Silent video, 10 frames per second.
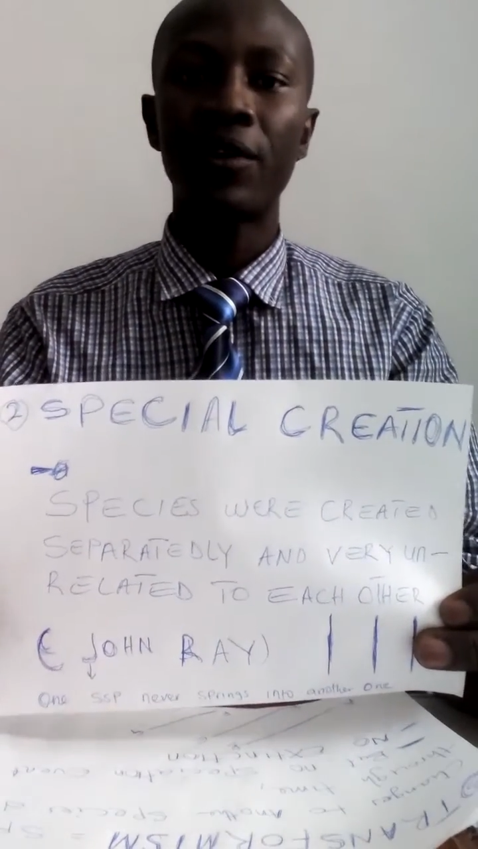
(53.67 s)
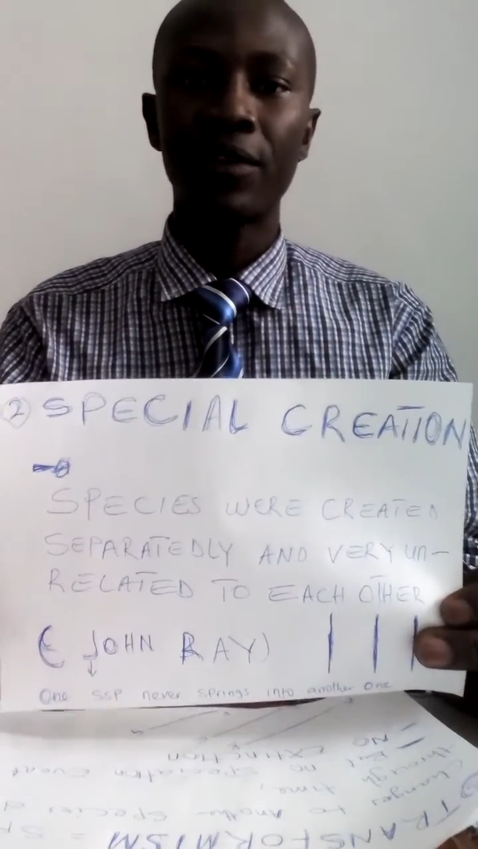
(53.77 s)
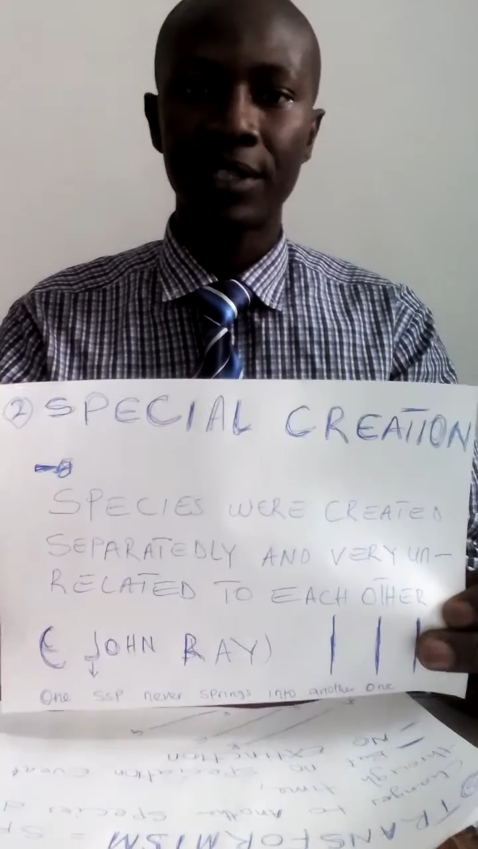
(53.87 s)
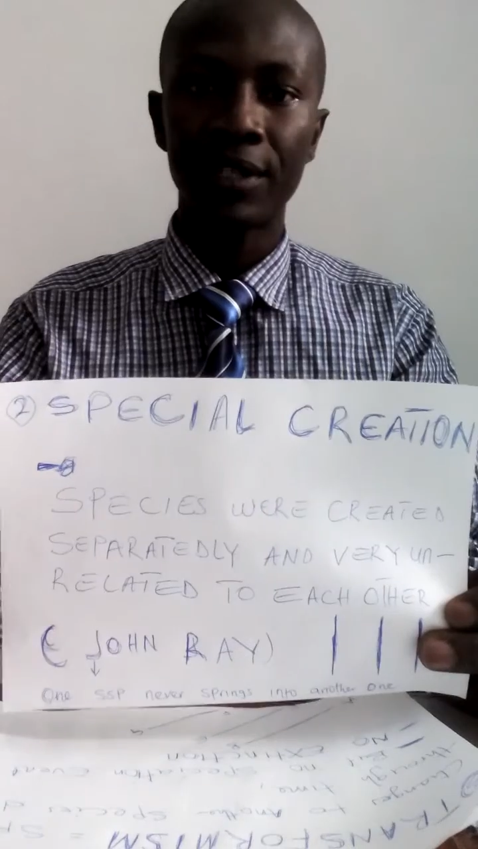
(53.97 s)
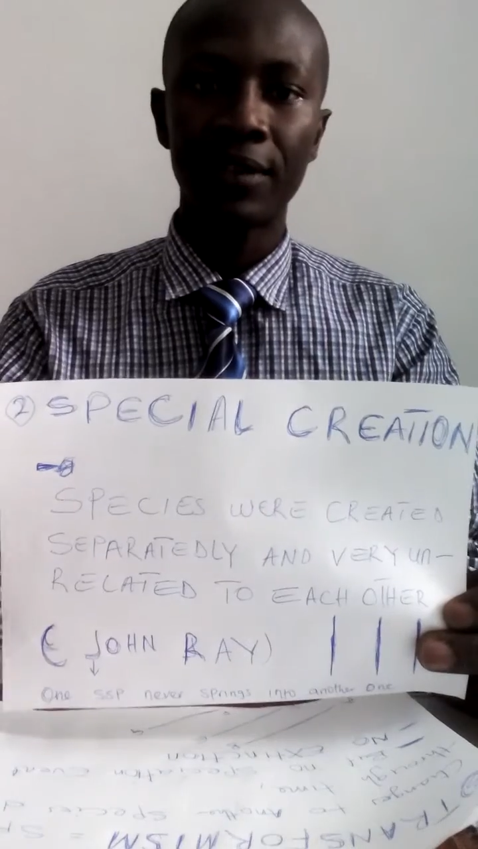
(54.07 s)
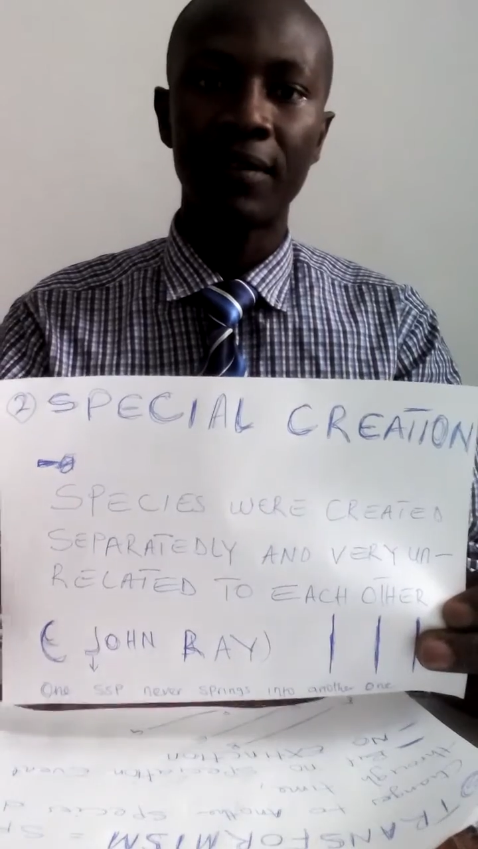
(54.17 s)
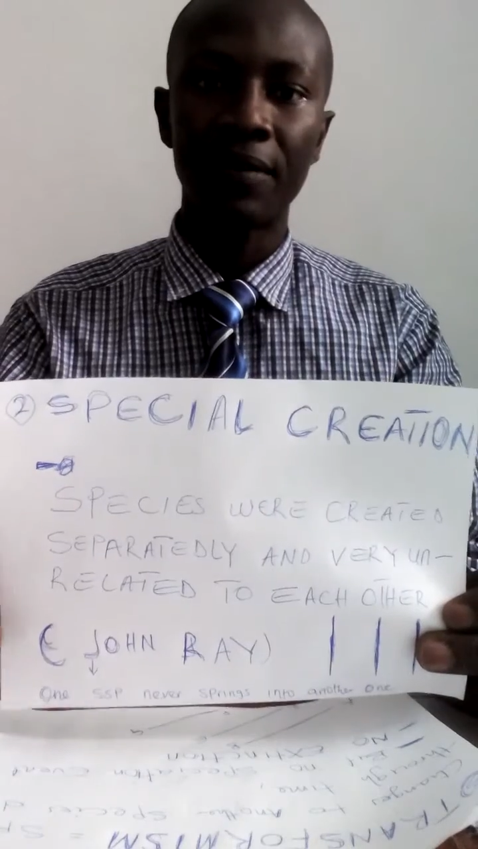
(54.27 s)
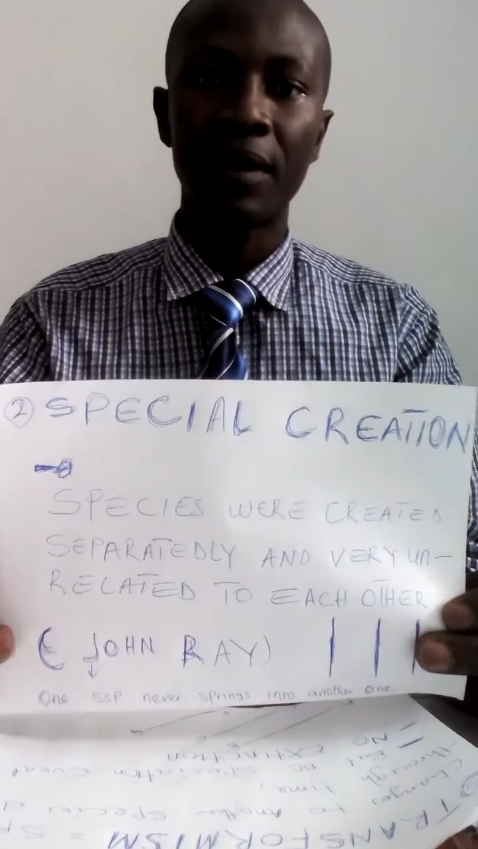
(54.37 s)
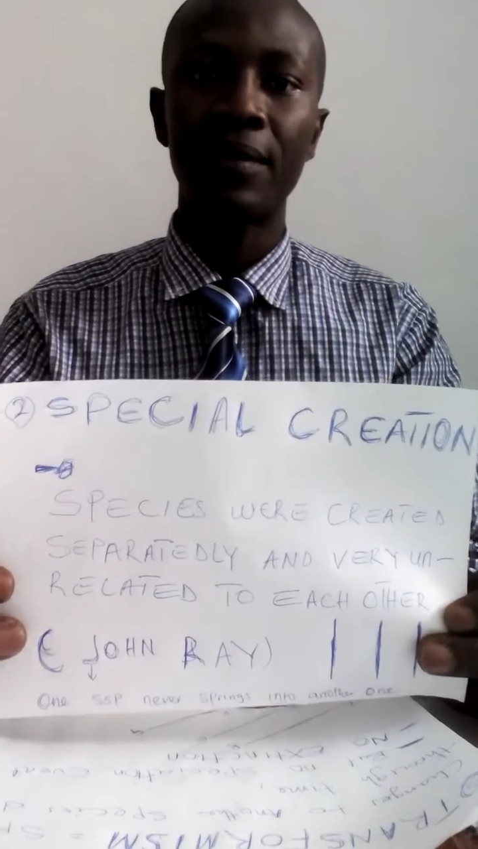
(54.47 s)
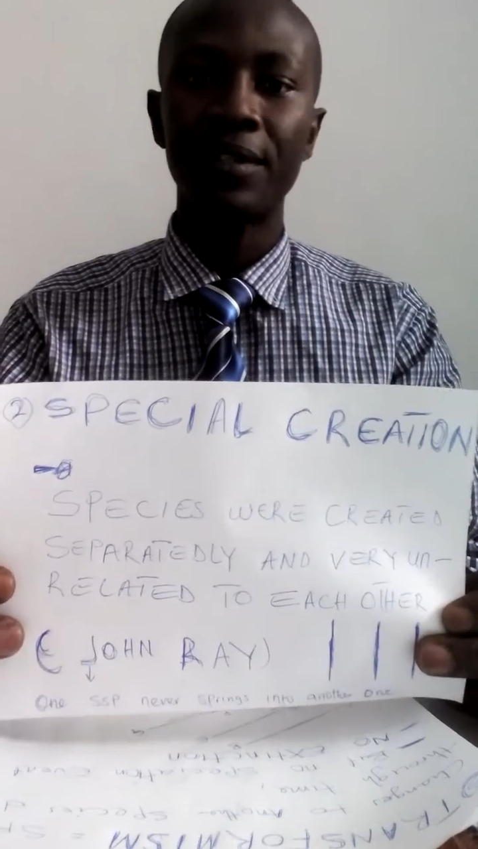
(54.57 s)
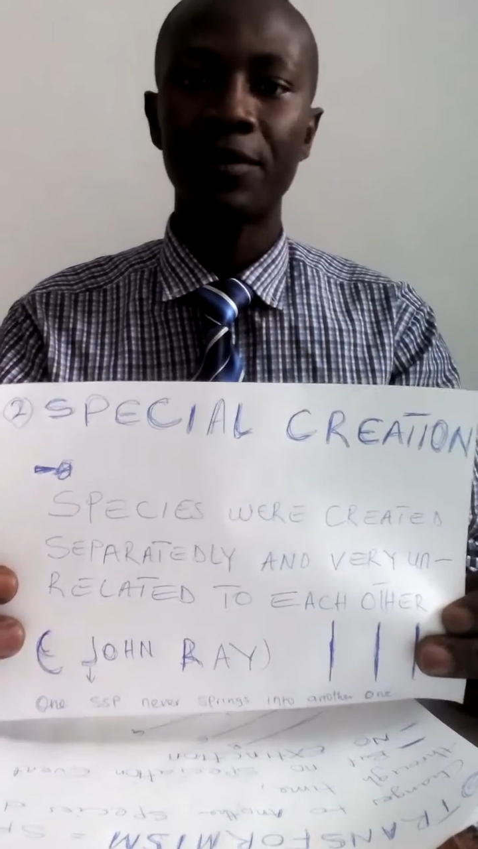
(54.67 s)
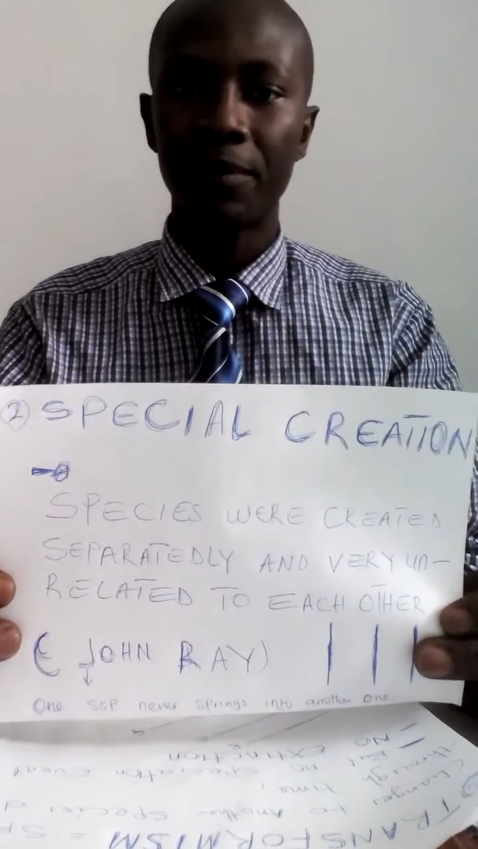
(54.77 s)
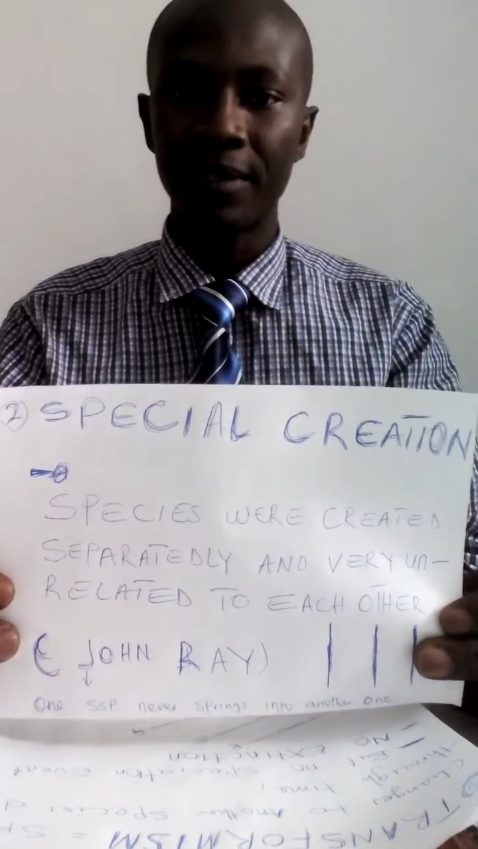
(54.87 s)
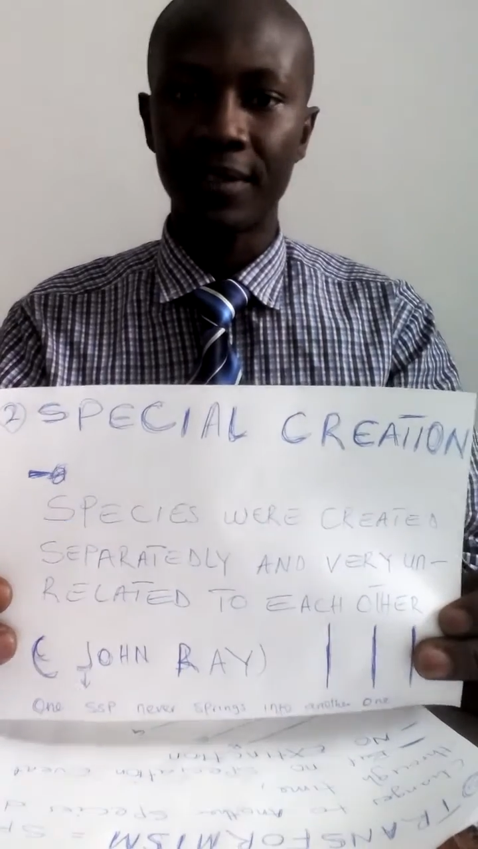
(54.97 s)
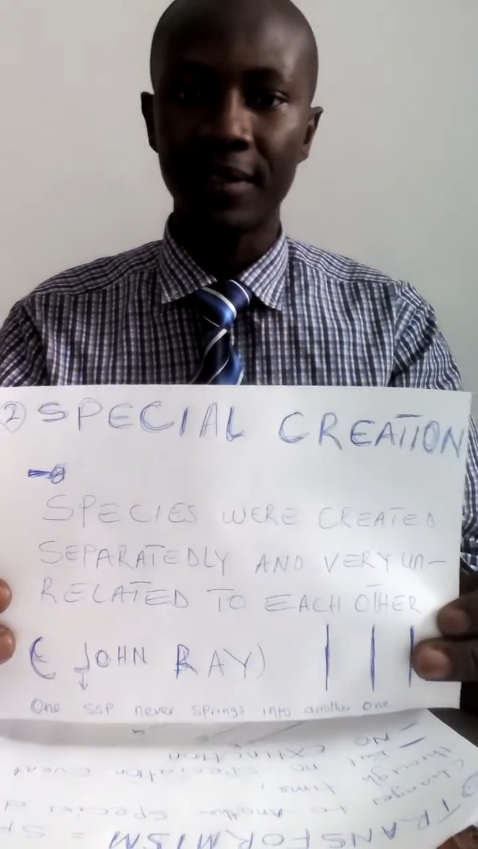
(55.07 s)
origin of our
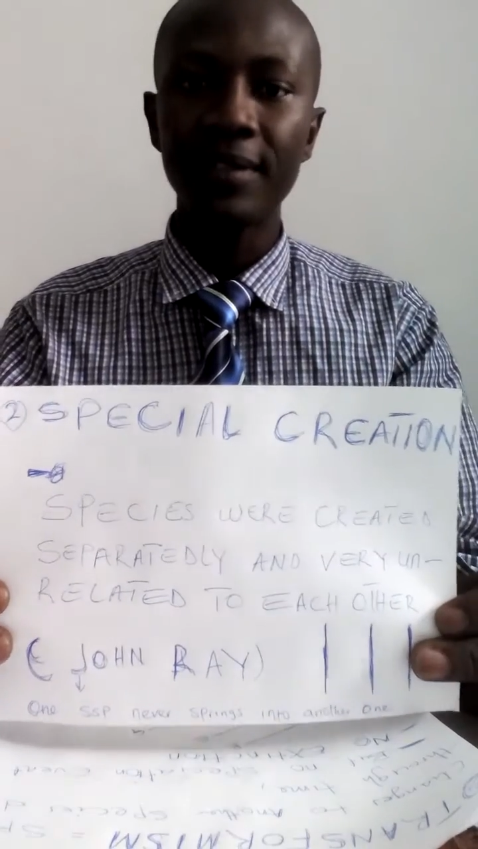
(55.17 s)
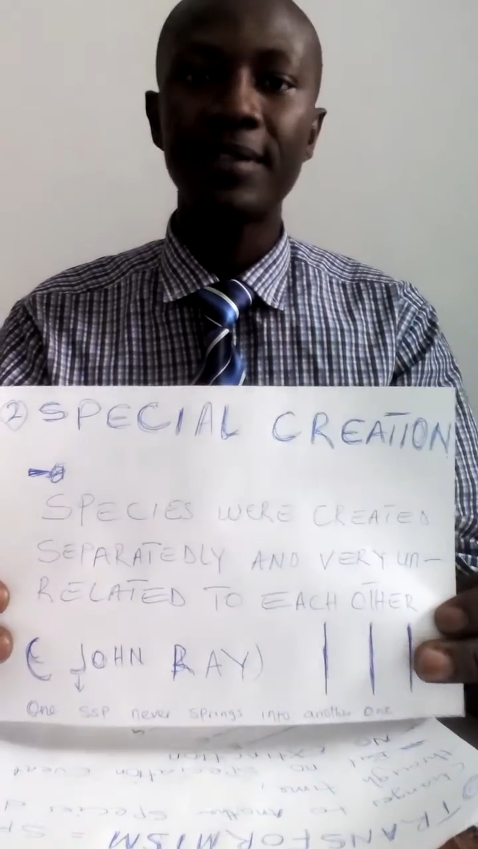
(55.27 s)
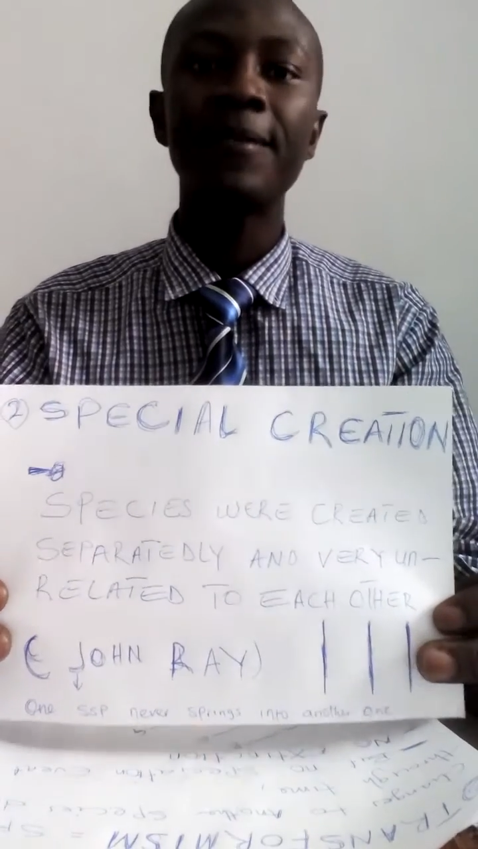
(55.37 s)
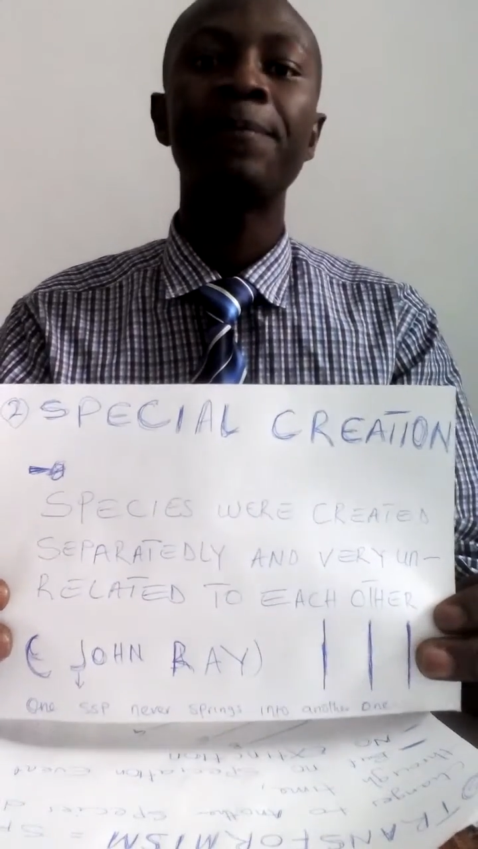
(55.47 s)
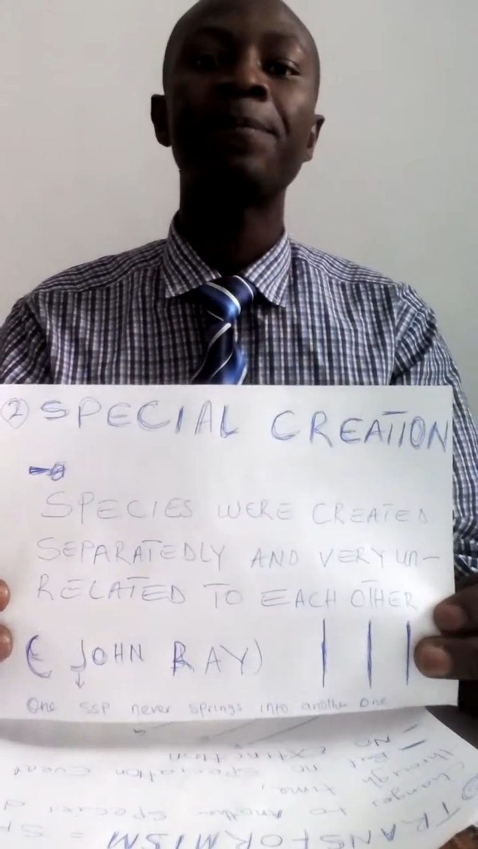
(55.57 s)
species.